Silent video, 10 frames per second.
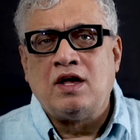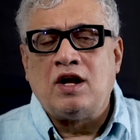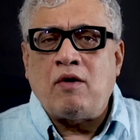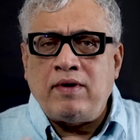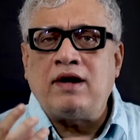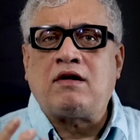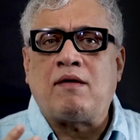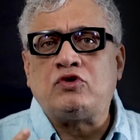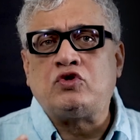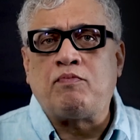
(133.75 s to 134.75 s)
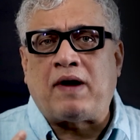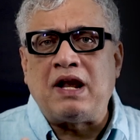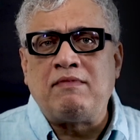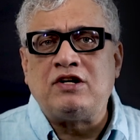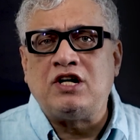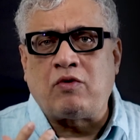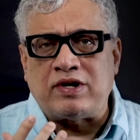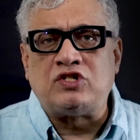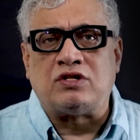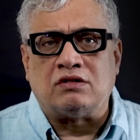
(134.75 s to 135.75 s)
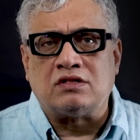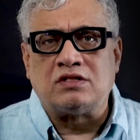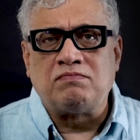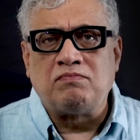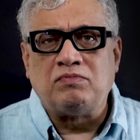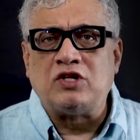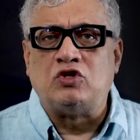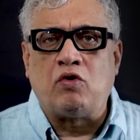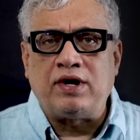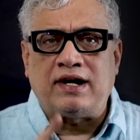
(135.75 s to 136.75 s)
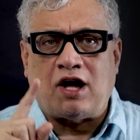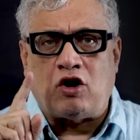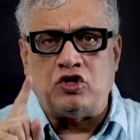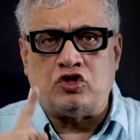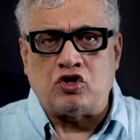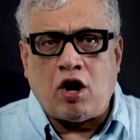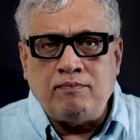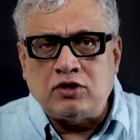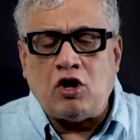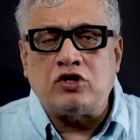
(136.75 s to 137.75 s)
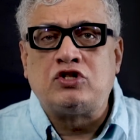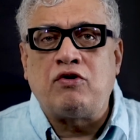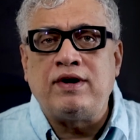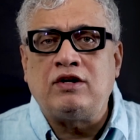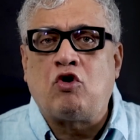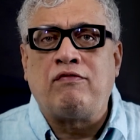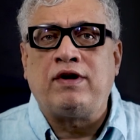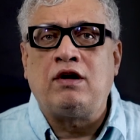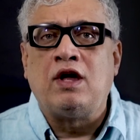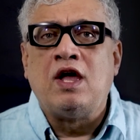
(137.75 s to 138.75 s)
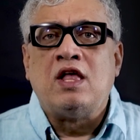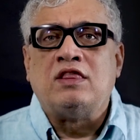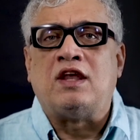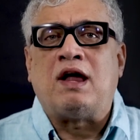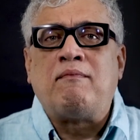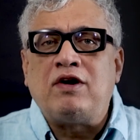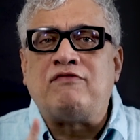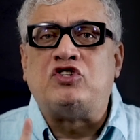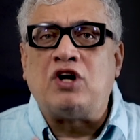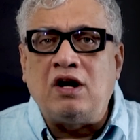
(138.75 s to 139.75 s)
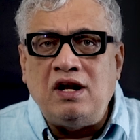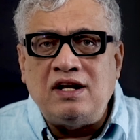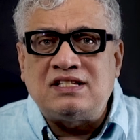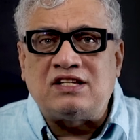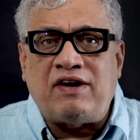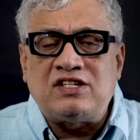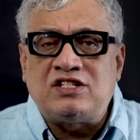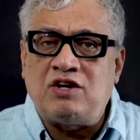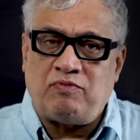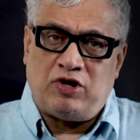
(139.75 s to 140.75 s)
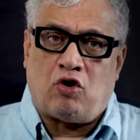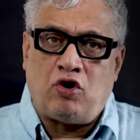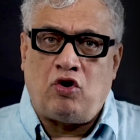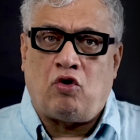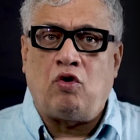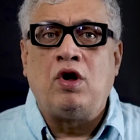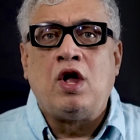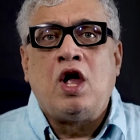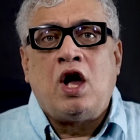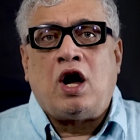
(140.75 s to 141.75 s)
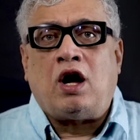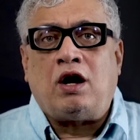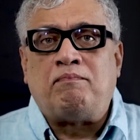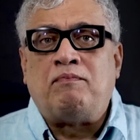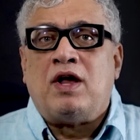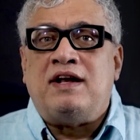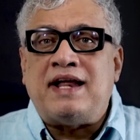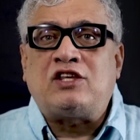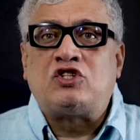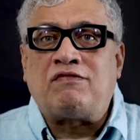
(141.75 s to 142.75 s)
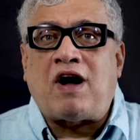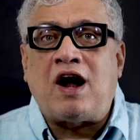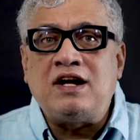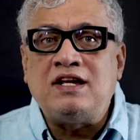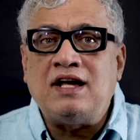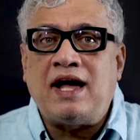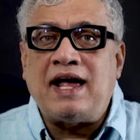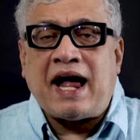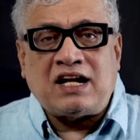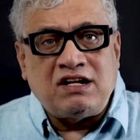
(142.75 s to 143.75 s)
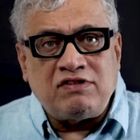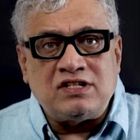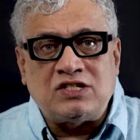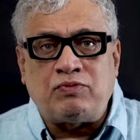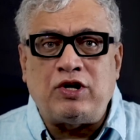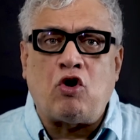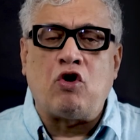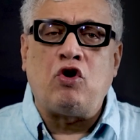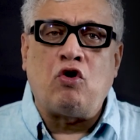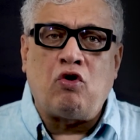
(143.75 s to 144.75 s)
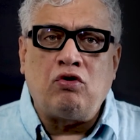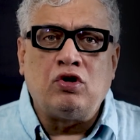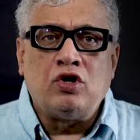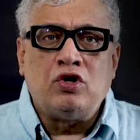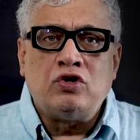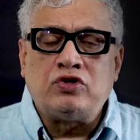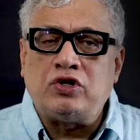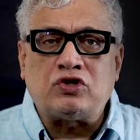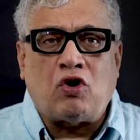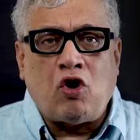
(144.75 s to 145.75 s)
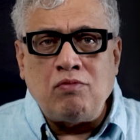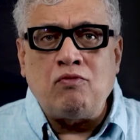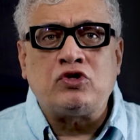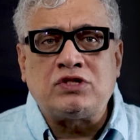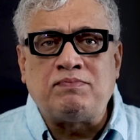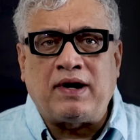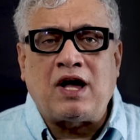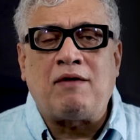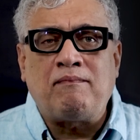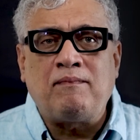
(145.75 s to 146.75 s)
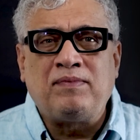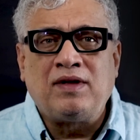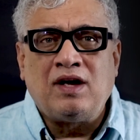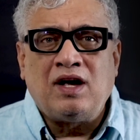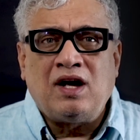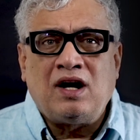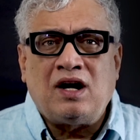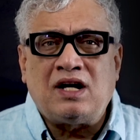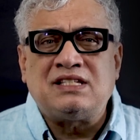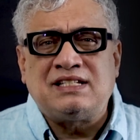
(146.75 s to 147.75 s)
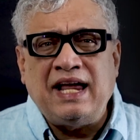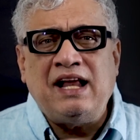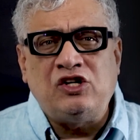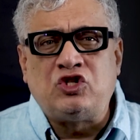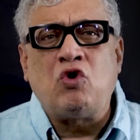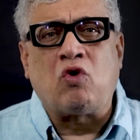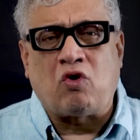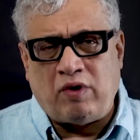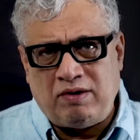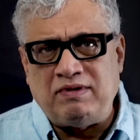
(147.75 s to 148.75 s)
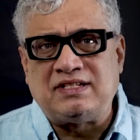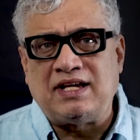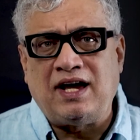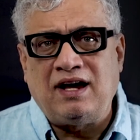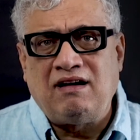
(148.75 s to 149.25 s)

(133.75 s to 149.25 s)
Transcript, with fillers: Now, when it comes to parliamentary questions, there's no data on jobs lost during COVID, the number of journalists arrested, we don't know, uh, deaths of RTI activists we don't know. So it's almost become a stale joke when we say